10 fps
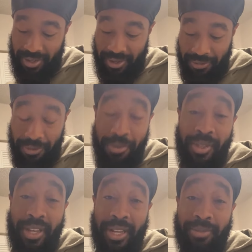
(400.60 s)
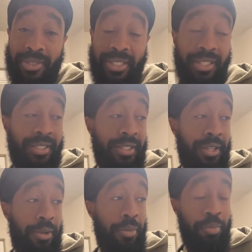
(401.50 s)
If you think I'm
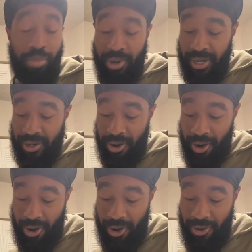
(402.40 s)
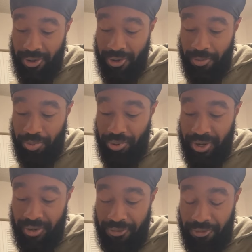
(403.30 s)
zesty, bring all your
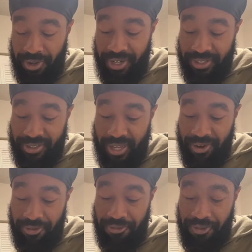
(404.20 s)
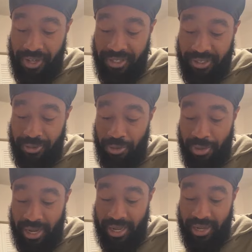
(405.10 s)
pretty friends that are fit to
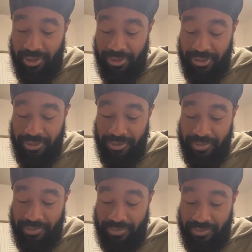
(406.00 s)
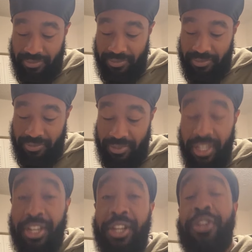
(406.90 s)
my house,
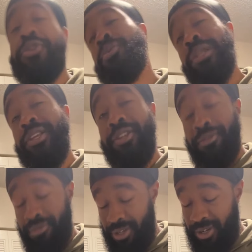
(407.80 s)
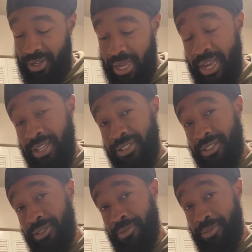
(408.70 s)
and then you leave, and then ask
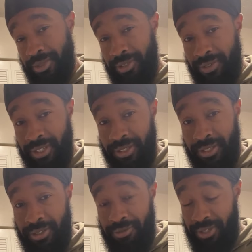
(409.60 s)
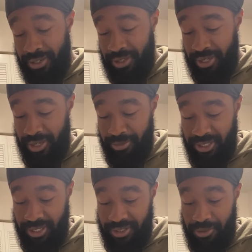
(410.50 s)
them if they think I'm
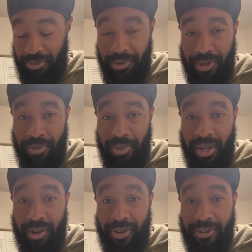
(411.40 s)
zesty when you come back.